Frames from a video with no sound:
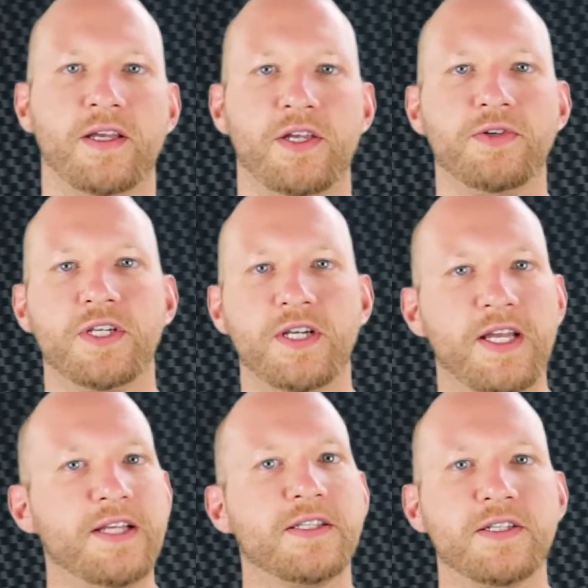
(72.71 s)
Houston
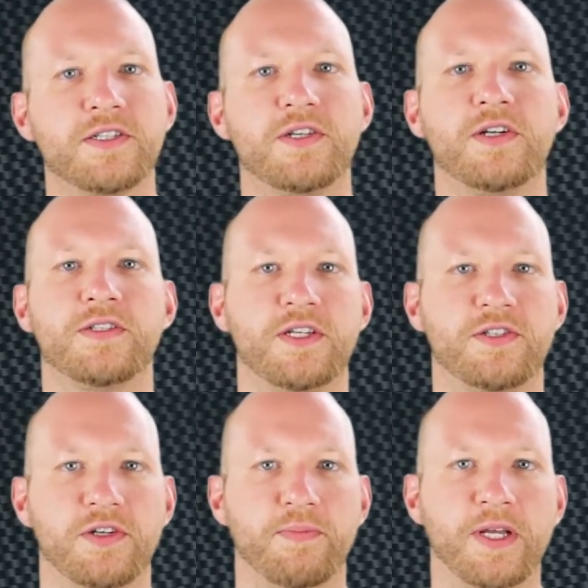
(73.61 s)
isn't as good as they
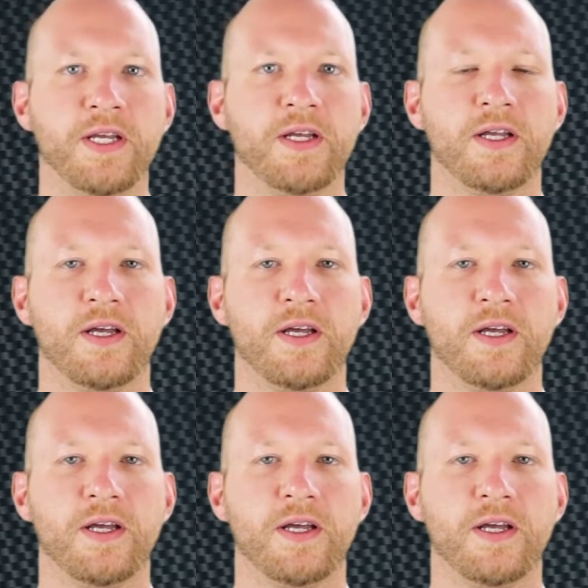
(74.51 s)
should be.